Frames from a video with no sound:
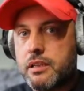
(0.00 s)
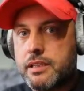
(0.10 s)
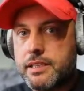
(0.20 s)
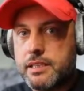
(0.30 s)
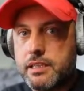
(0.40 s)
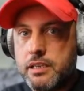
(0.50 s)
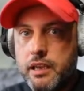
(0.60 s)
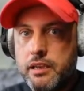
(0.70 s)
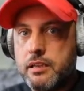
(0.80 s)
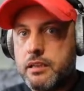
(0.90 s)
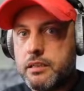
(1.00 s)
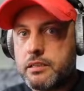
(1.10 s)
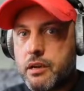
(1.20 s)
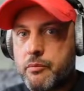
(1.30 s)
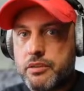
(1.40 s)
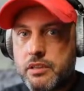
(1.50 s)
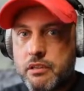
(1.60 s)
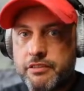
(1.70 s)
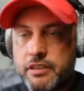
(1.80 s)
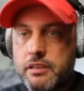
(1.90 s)
Sit tight, strap
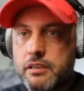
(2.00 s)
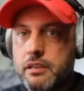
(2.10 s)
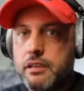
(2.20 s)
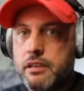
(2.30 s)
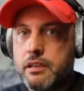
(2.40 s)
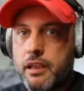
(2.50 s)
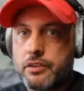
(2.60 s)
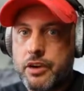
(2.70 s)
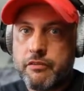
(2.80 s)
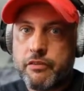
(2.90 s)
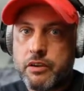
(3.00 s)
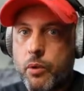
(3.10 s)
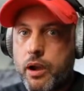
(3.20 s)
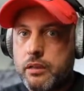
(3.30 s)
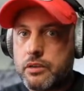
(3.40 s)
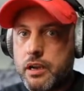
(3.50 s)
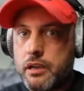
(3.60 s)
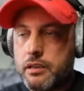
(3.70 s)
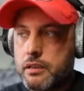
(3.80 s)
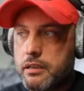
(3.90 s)
yourself in, get ready for a wild
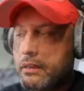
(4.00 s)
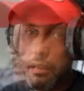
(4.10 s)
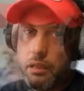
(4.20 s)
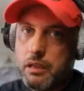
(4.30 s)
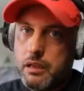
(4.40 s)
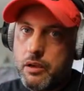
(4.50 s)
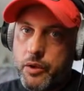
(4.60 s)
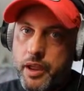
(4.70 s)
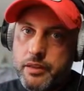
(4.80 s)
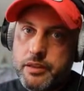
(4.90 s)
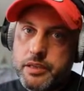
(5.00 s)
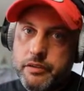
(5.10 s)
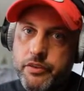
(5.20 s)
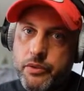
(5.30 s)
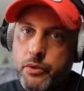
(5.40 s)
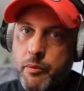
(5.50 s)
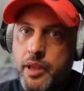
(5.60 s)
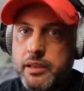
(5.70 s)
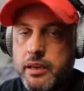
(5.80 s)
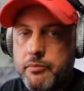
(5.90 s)
ride. Okay, in this review I'm
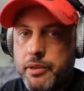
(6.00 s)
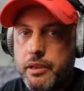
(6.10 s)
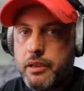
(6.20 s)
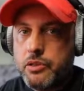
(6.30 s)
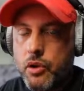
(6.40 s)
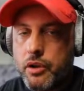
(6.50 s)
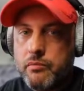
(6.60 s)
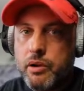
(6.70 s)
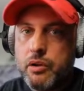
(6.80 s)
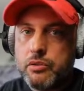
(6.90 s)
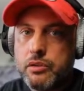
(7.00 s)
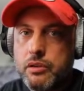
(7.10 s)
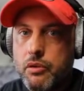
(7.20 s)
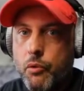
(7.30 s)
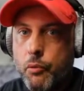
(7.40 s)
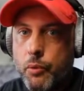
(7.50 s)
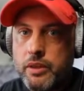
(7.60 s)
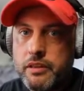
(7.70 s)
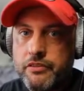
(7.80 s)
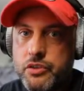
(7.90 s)
not going to be talking about
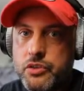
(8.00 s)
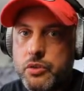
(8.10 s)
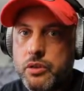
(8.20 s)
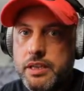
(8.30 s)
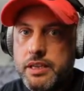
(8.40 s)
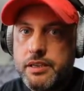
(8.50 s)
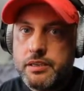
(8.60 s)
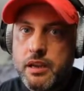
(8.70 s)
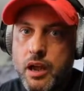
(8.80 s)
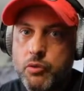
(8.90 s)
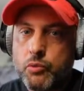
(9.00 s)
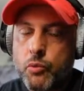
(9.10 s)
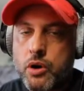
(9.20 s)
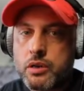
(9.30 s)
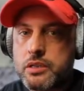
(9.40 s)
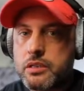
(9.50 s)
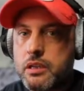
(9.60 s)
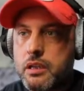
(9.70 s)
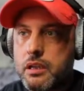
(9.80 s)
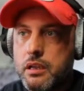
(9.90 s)
what the visual is and how it works.
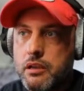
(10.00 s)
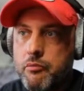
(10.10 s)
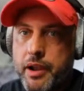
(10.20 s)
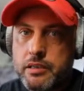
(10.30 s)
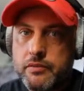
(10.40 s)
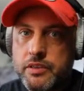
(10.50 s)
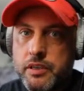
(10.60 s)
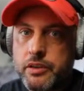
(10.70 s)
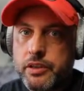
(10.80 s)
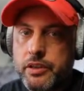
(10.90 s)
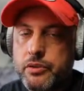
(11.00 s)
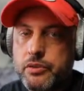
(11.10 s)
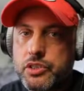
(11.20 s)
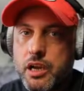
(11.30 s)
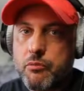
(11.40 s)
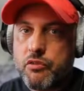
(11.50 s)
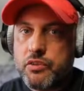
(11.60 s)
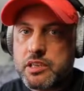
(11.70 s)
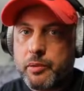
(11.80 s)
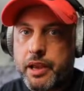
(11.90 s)
Microsoft did a really good job of
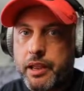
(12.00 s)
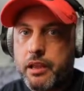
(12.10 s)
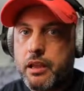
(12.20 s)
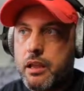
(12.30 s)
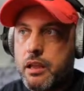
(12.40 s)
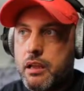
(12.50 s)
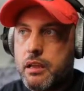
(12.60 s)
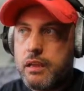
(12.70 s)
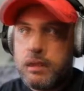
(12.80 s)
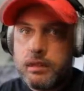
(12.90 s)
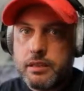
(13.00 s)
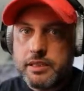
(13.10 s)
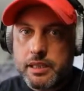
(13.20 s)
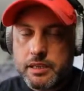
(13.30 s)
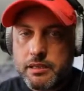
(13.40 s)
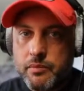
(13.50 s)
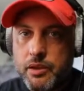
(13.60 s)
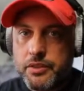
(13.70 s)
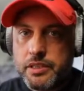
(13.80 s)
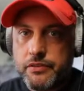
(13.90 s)
explaining these things
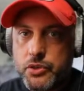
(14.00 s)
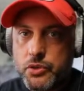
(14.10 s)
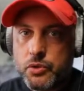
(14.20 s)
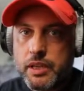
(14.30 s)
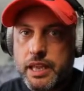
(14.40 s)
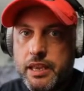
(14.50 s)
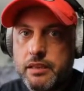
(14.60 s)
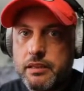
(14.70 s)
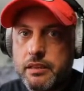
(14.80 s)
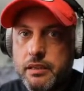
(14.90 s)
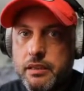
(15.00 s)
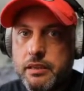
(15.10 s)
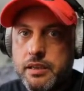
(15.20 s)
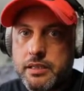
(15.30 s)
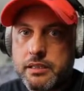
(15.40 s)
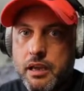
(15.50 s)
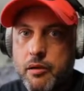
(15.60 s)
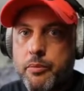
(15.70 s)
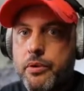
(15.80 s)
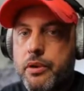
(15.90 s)
about this visual in the desktop